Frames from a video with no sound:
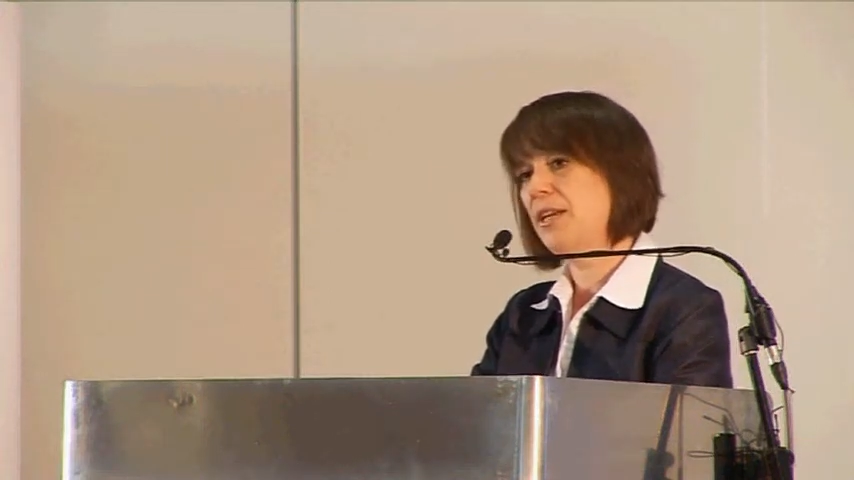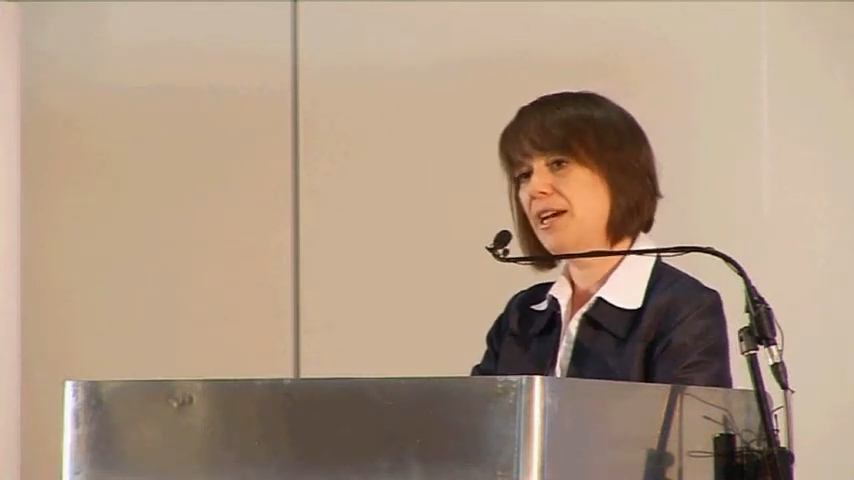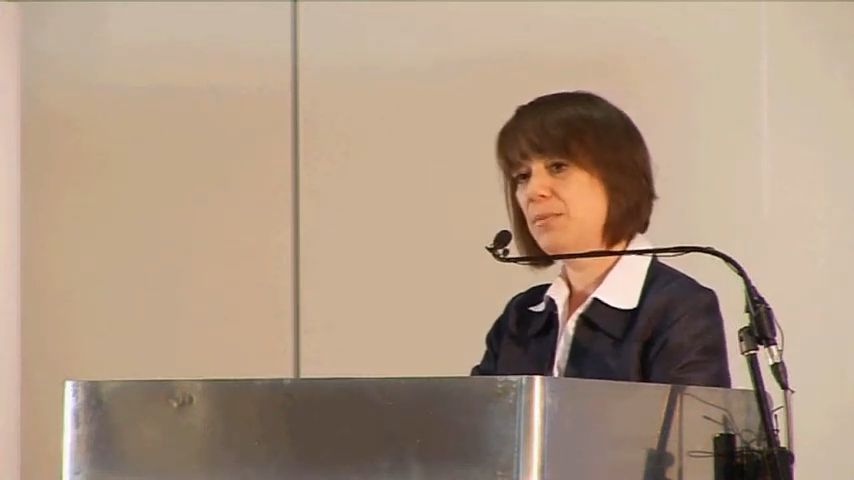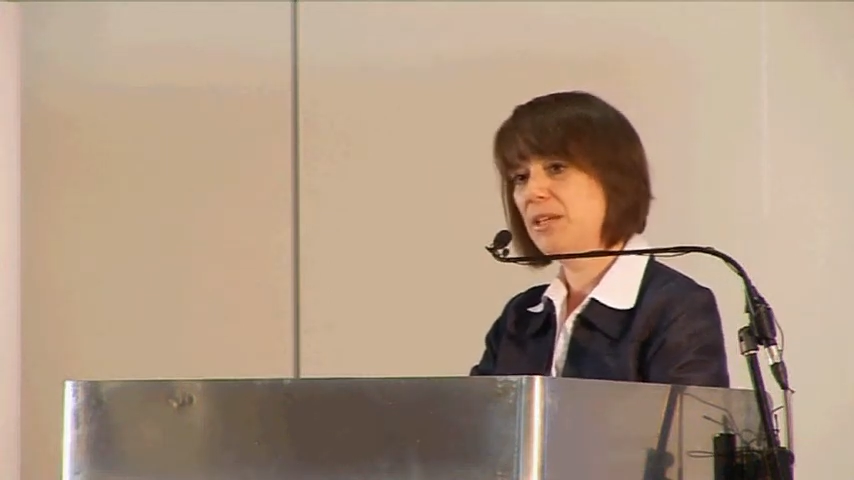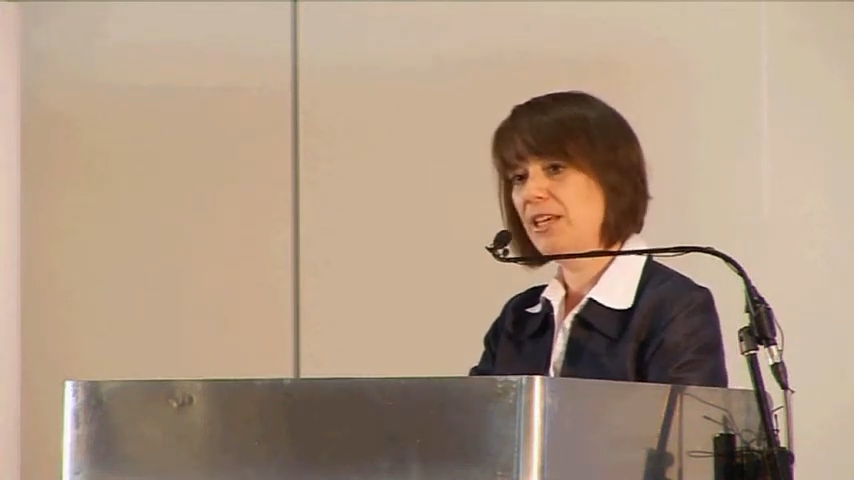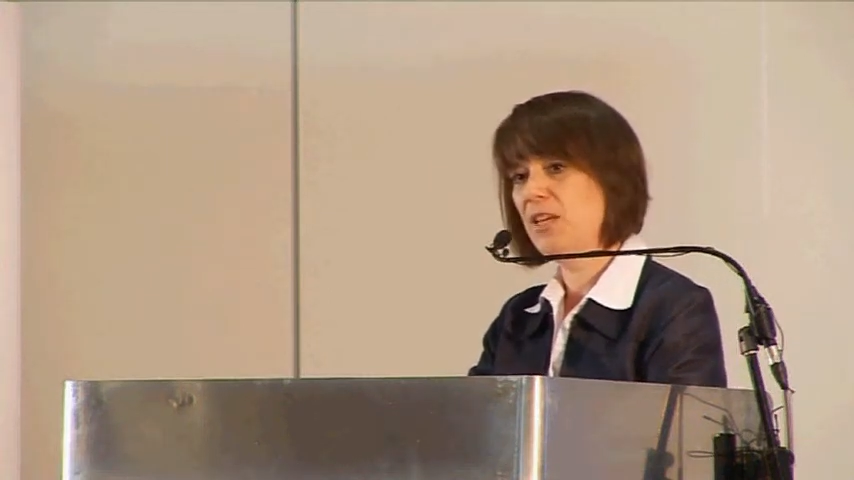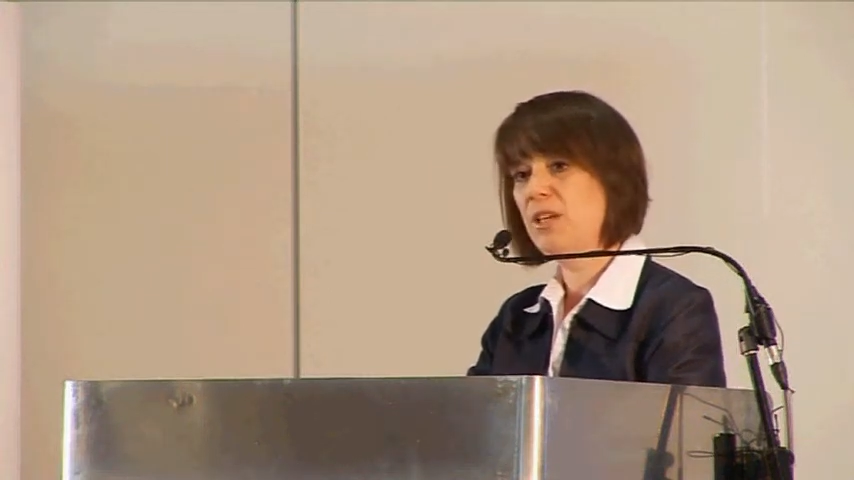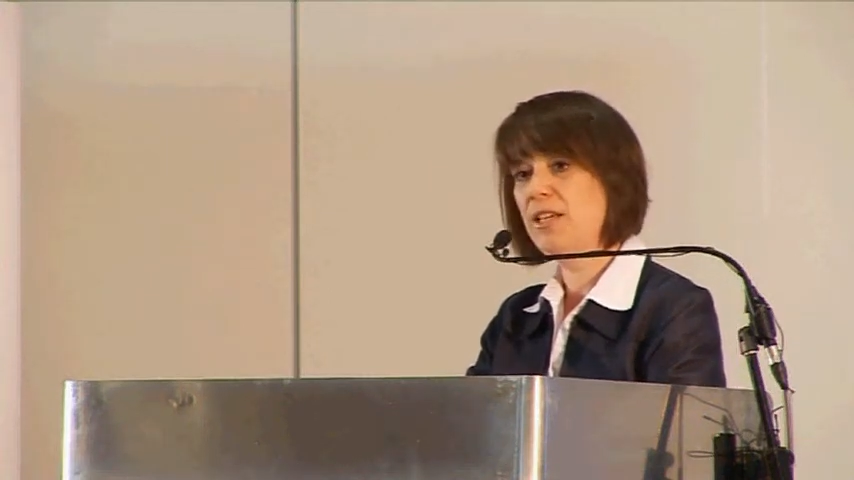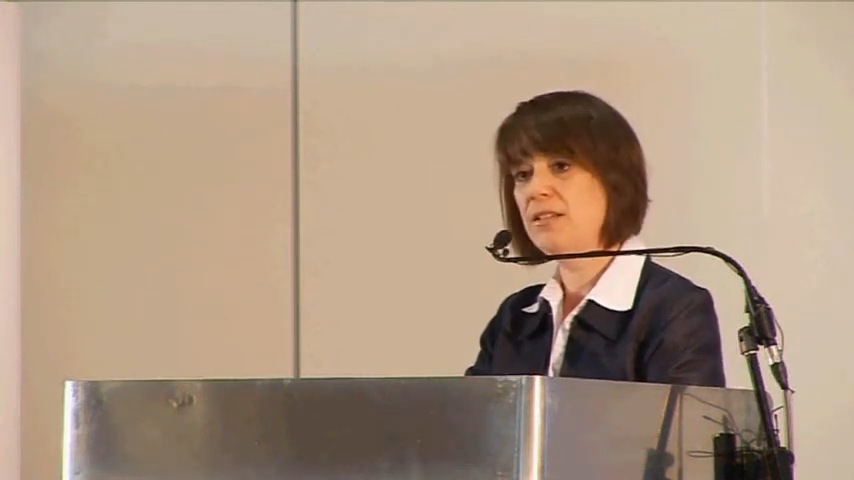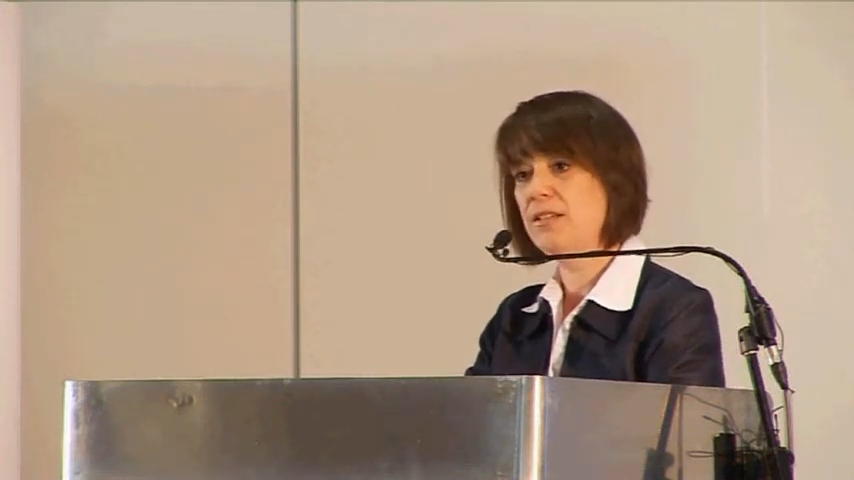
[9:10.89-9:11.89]
and I became
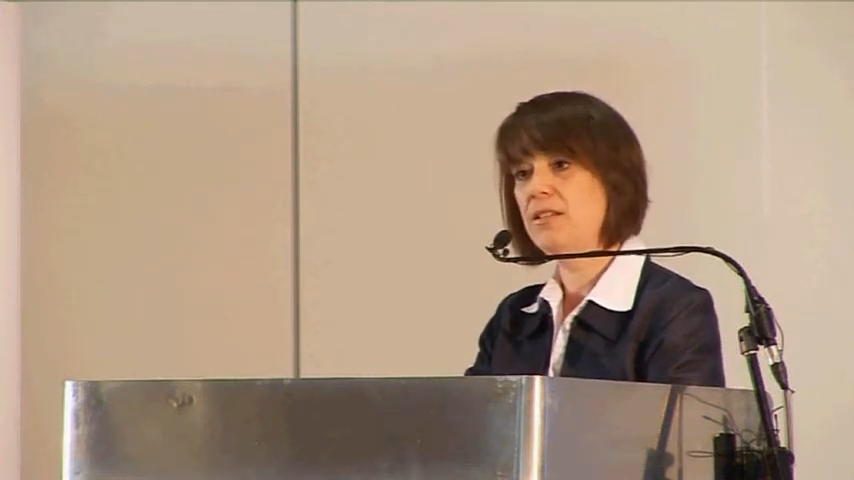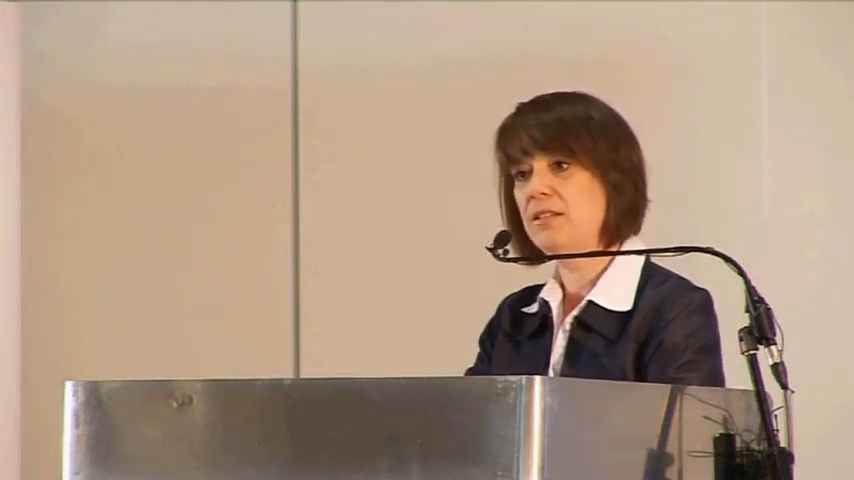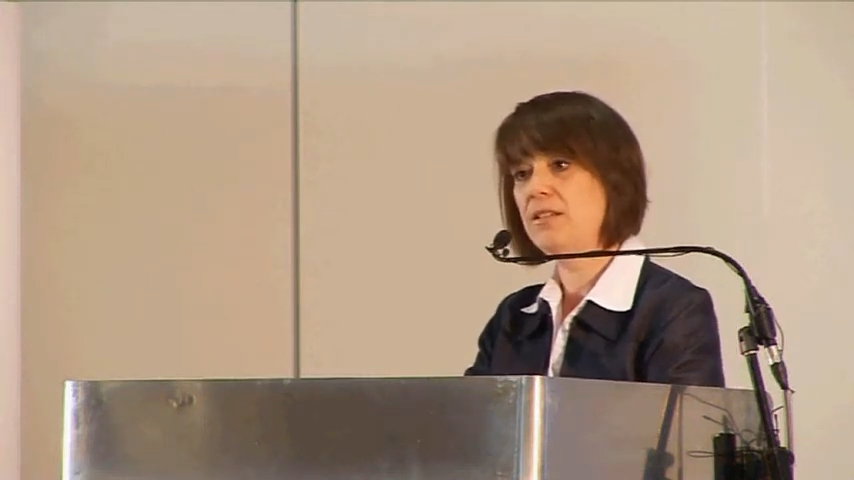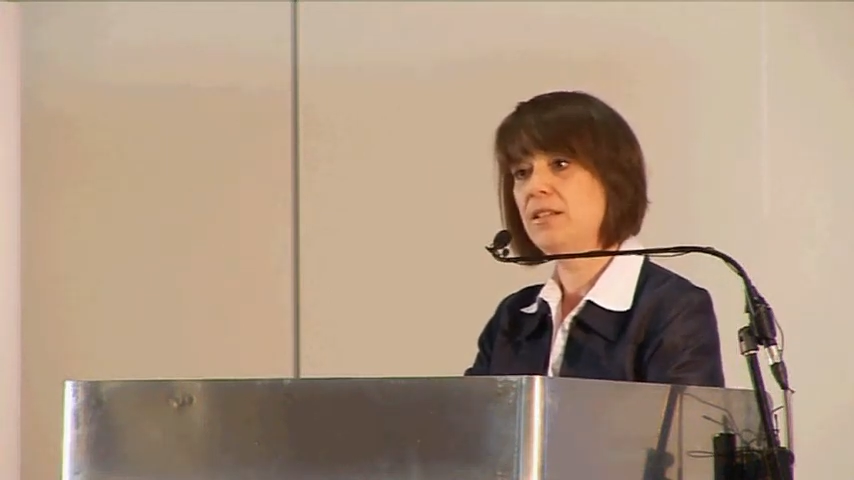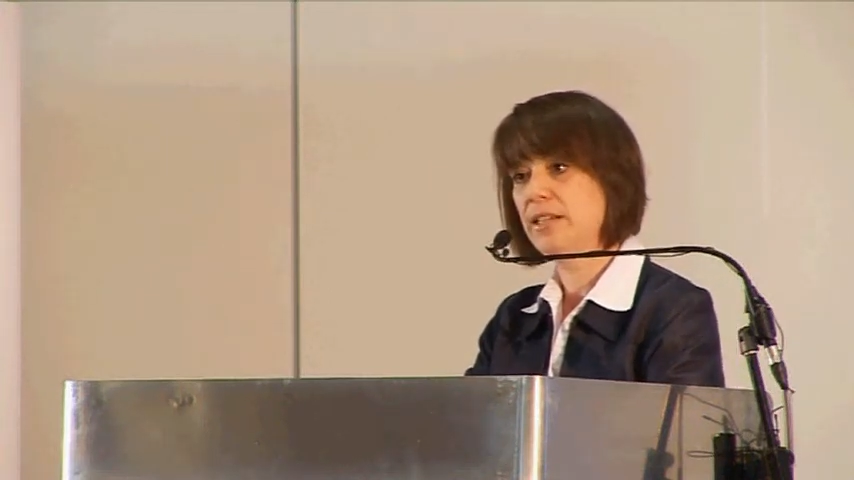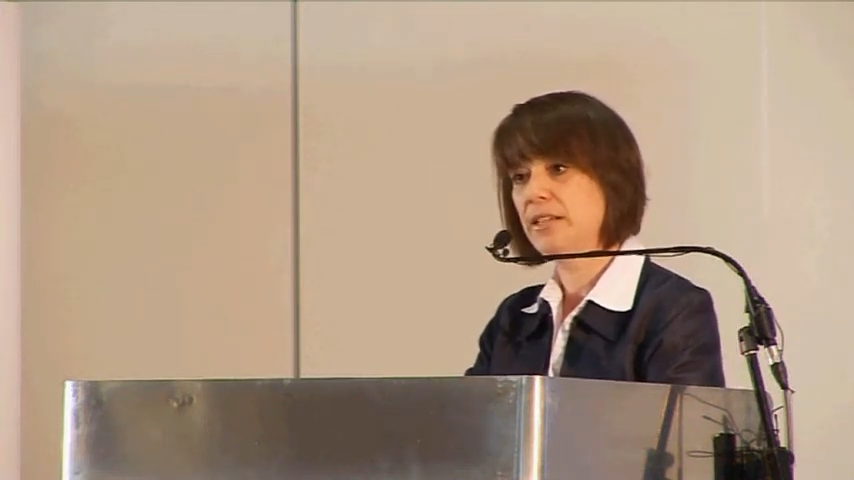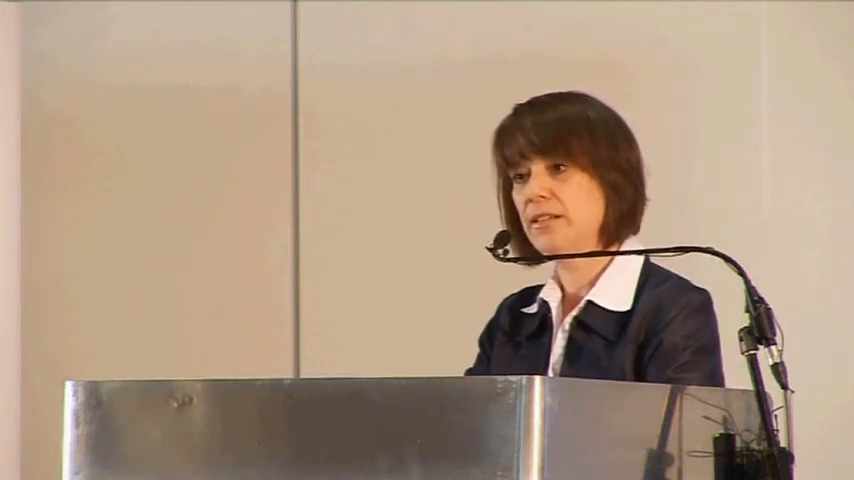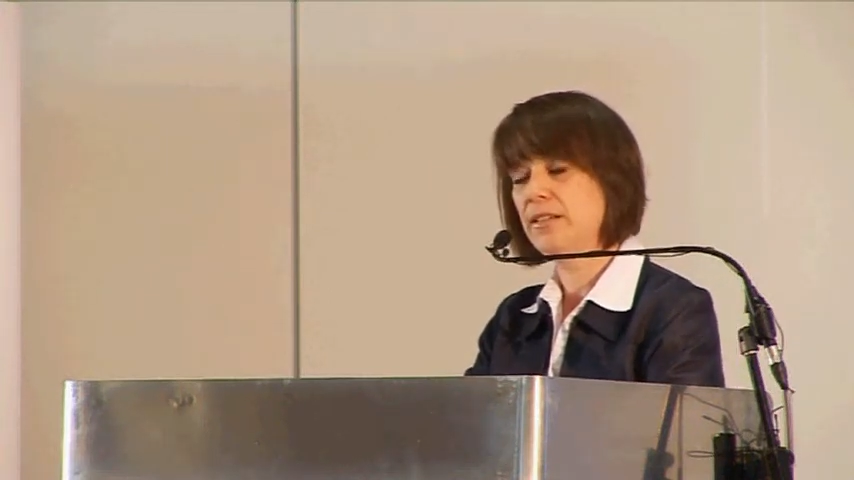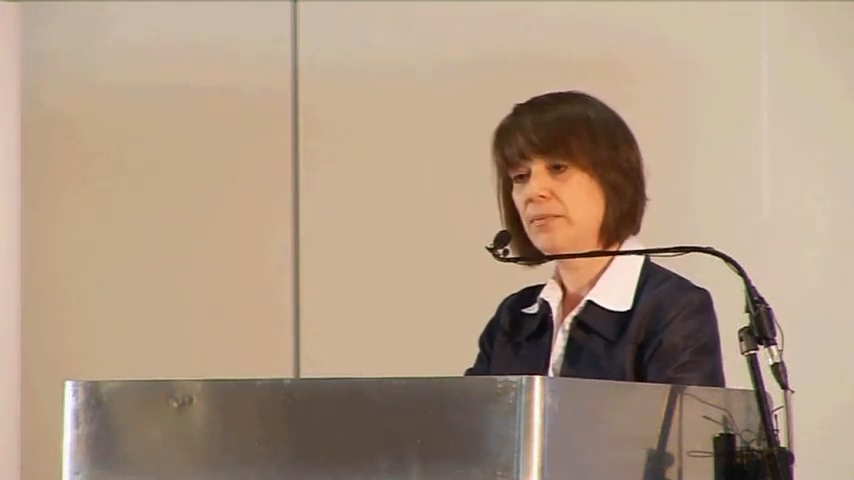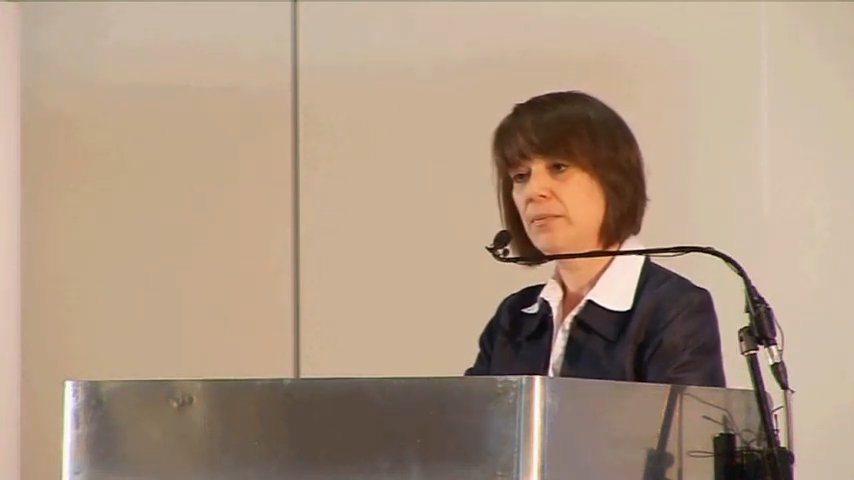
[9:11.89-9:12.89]
his assistant
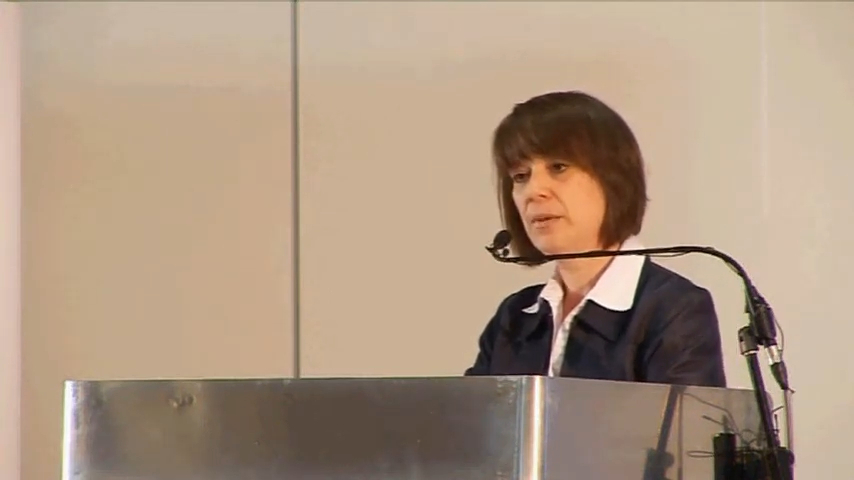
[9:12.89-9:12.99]
leader.